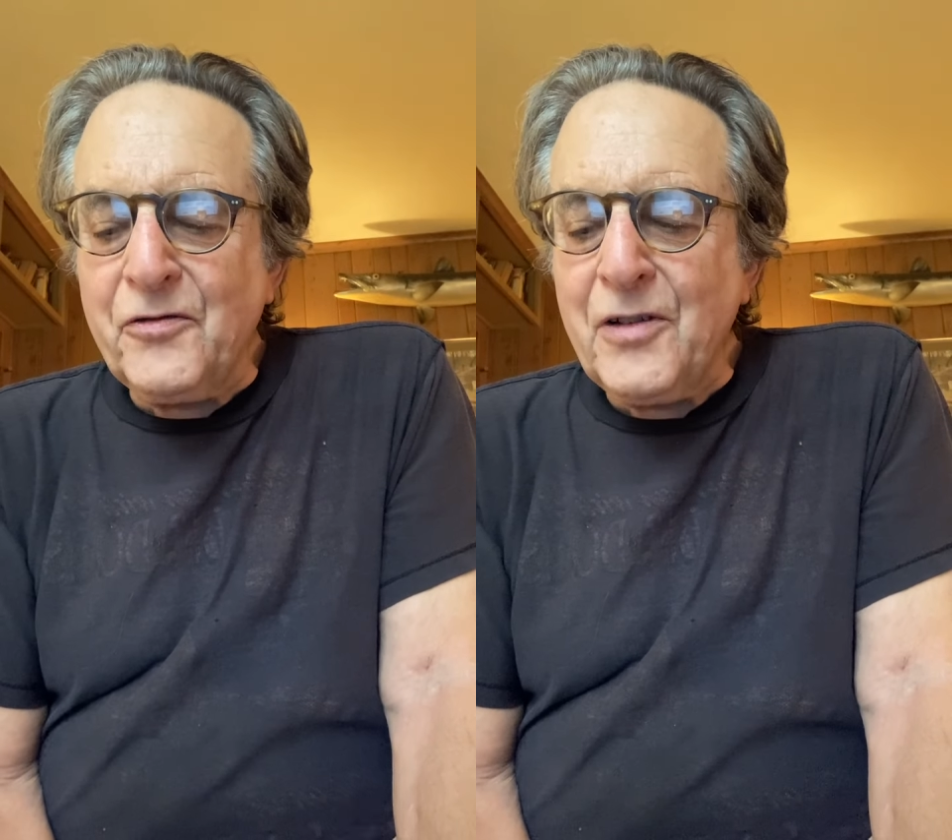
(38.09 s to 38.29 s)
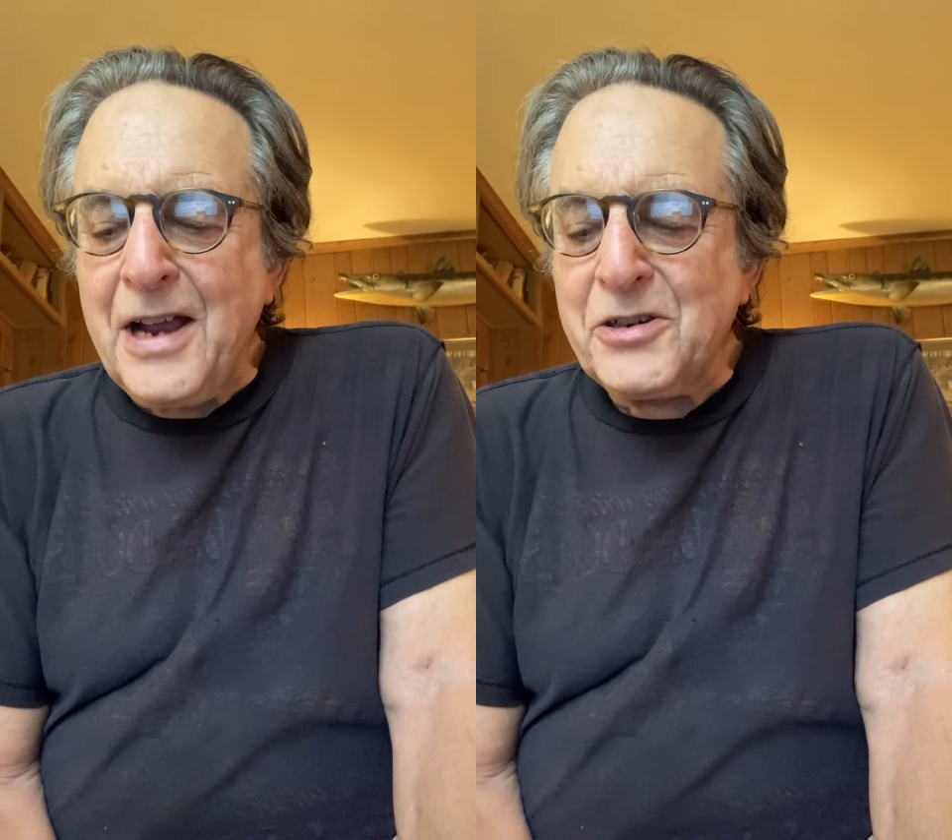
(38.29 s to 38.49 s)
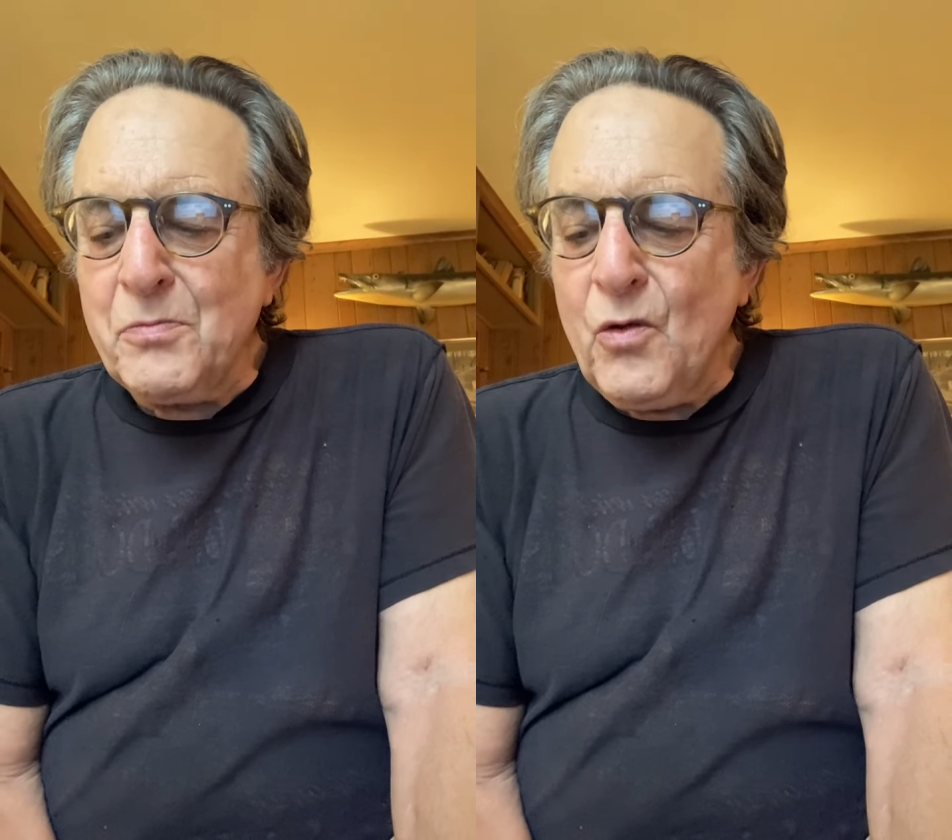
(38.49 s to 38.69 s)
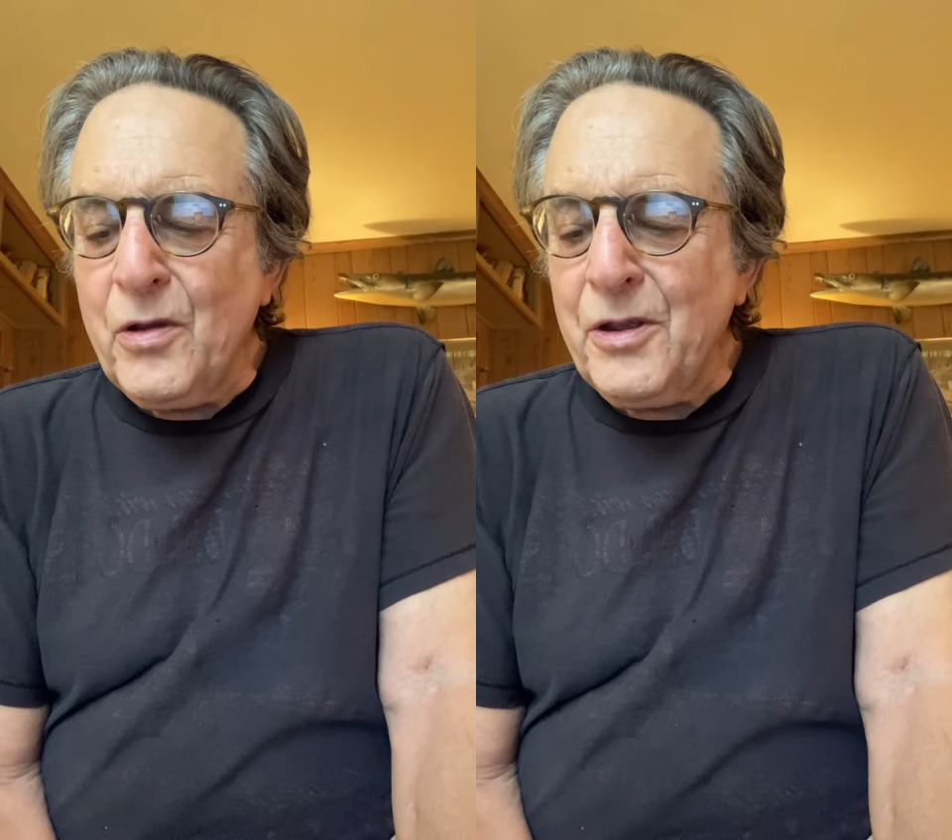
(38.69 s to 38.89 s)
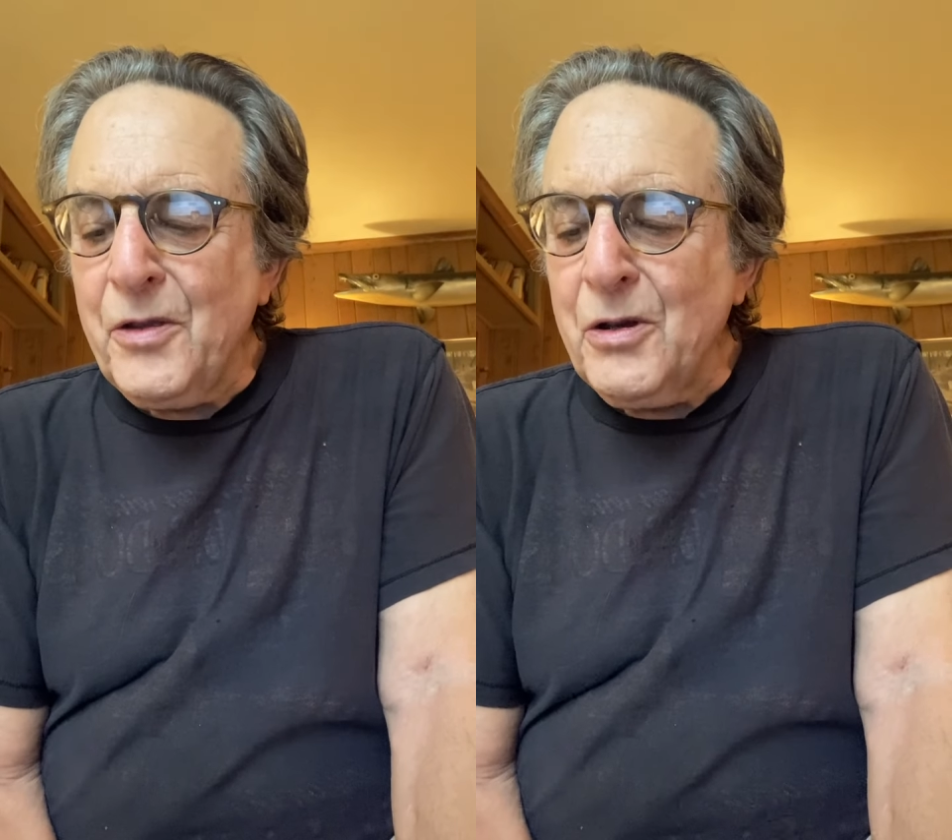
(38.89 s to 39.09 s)
fraction
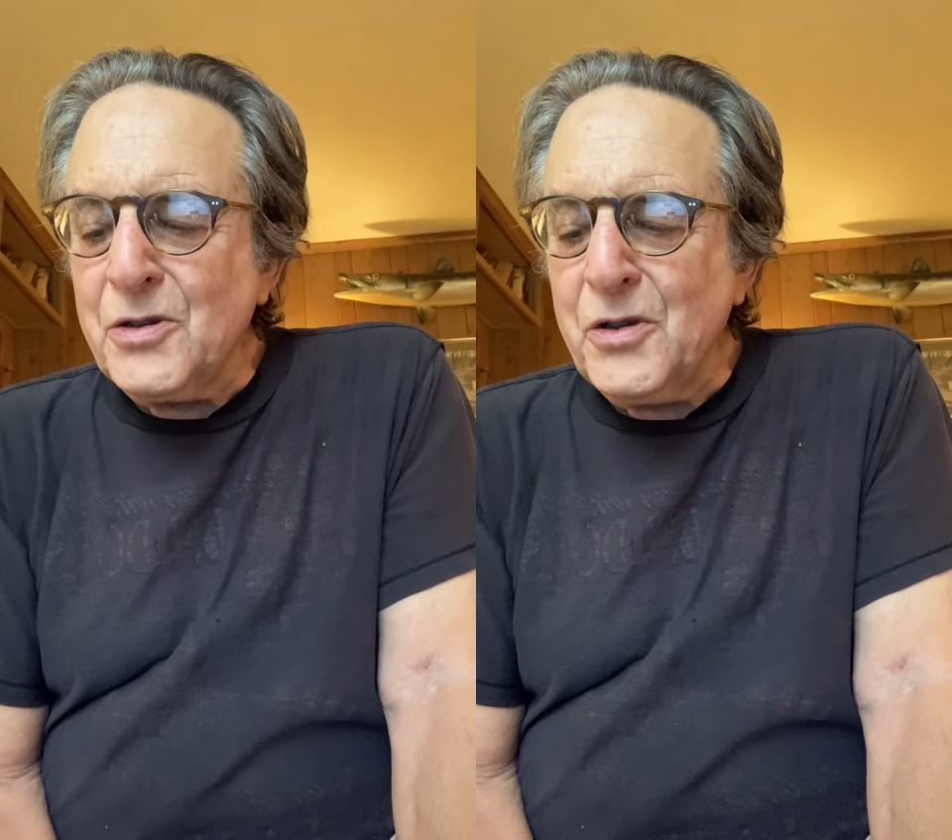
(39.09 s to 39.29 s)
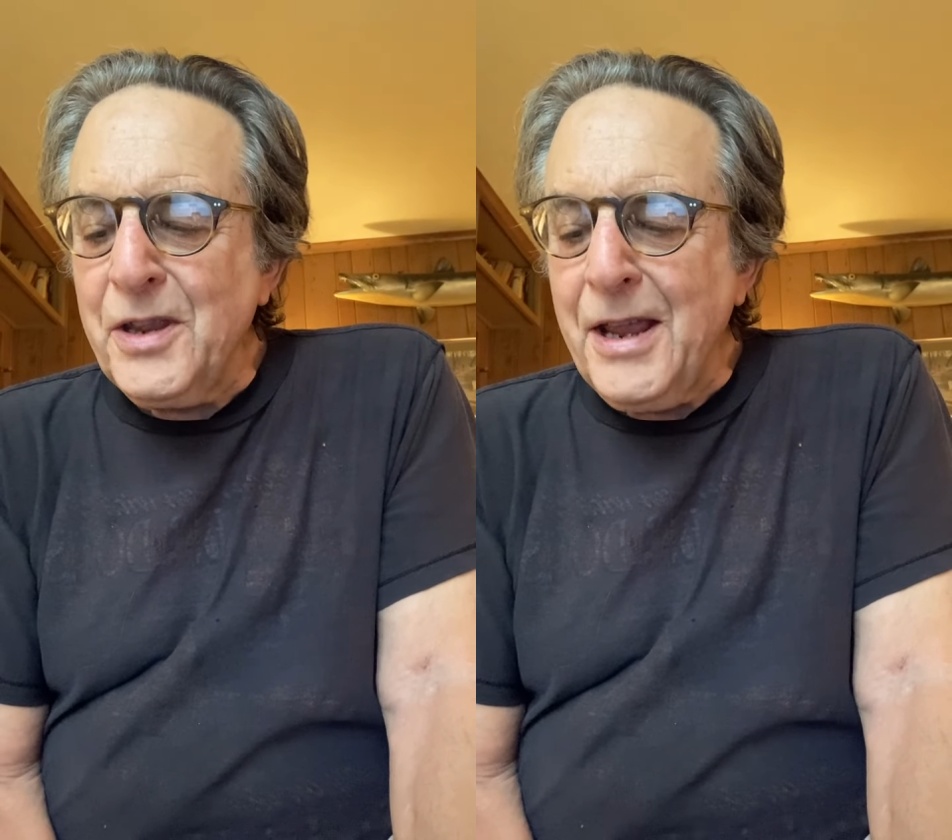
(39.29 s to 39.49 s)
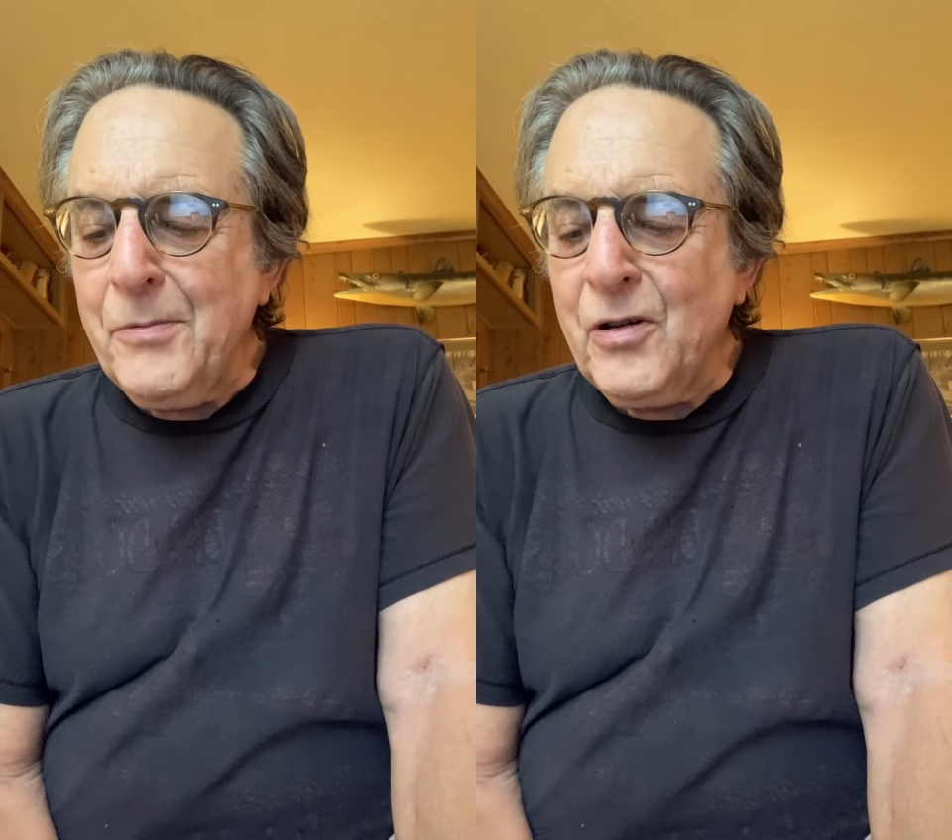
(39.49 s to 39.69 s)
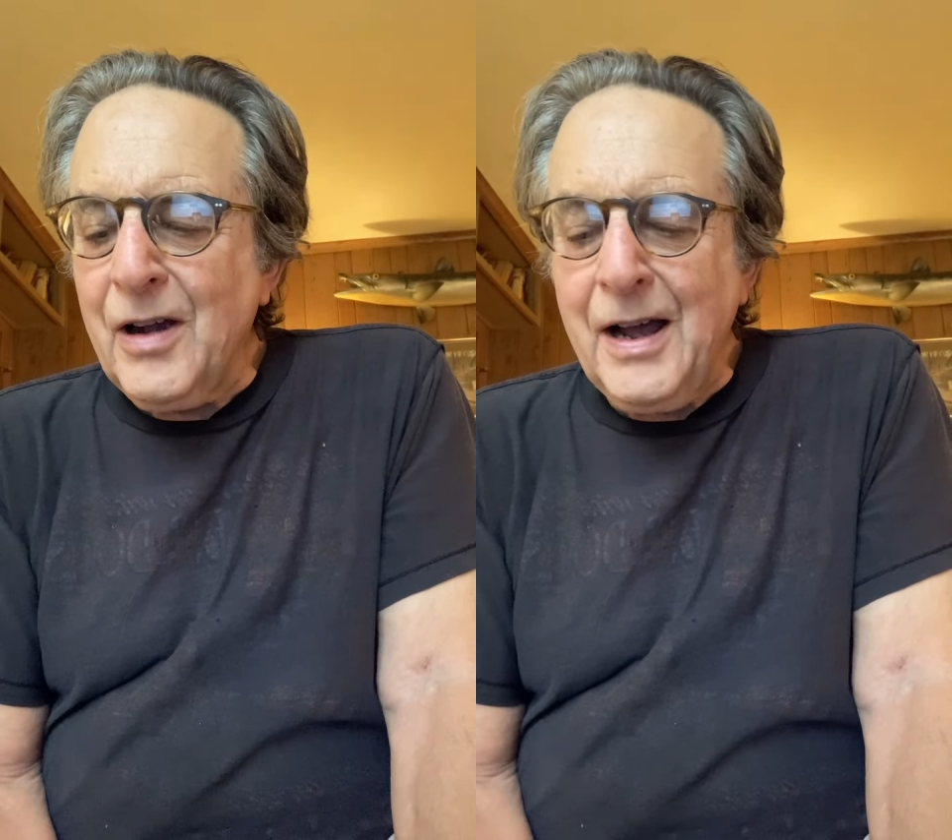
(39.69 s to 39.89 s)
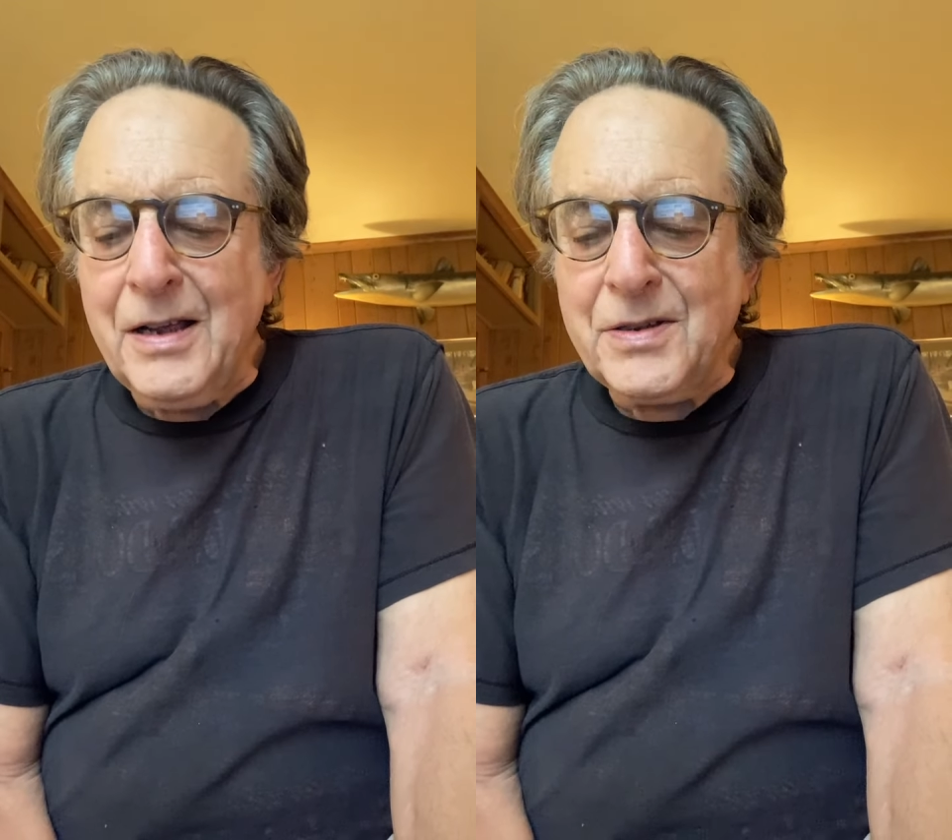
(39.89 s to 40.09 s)
more than those on neighbor
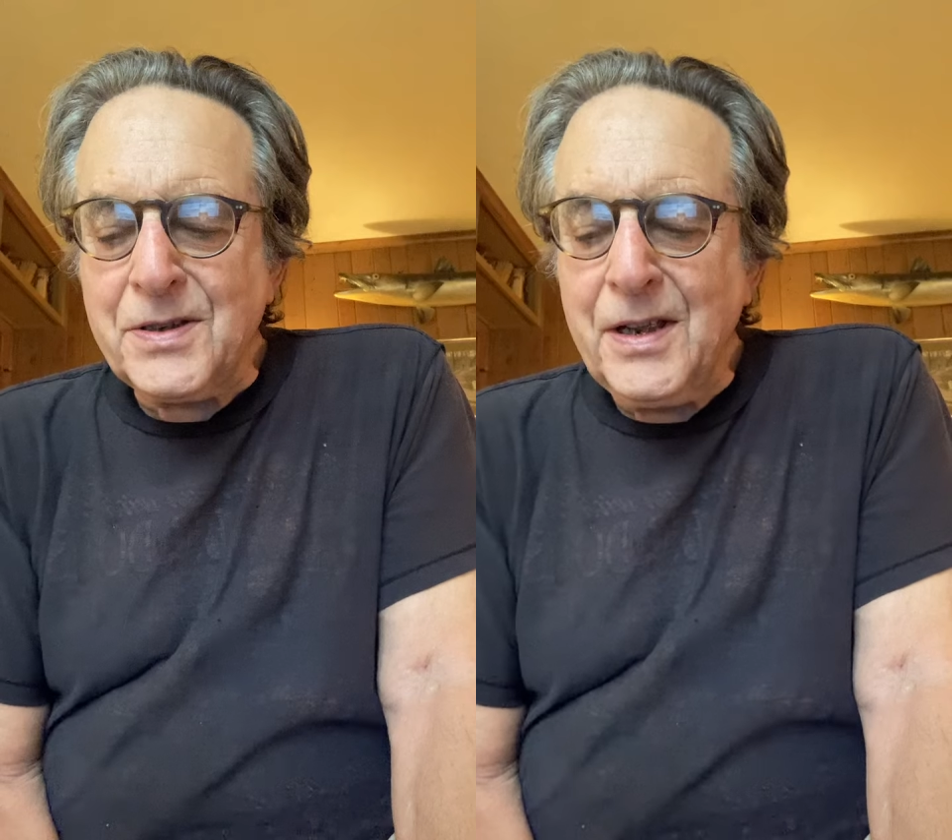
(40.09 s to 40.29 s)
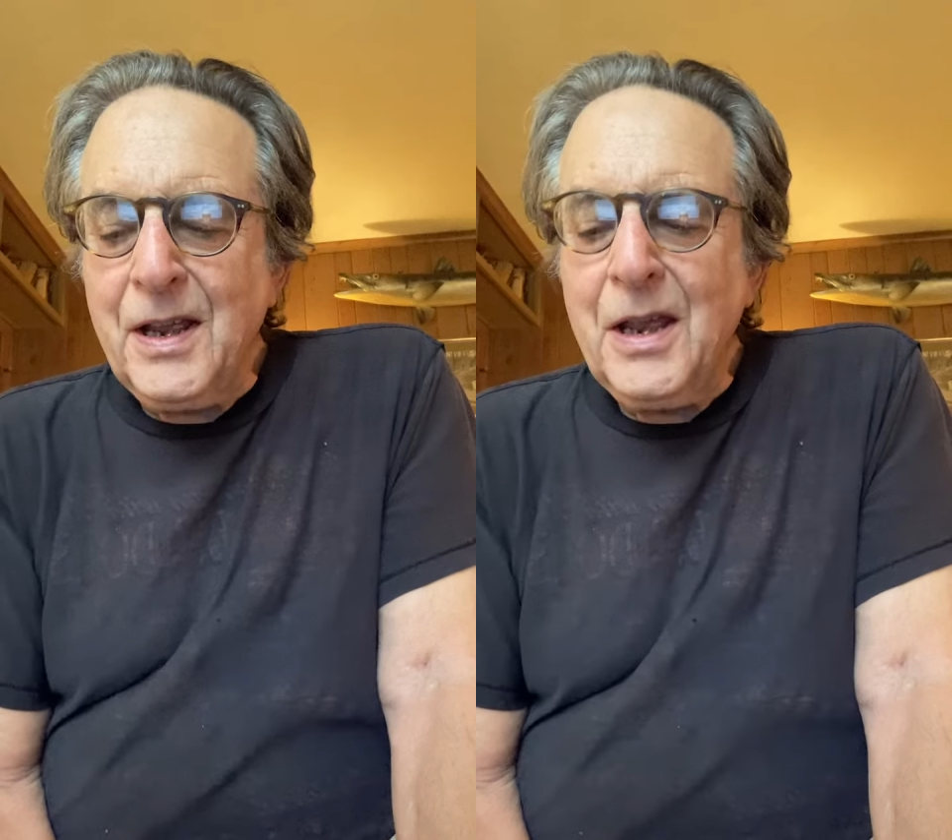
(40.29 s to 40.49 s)
isles,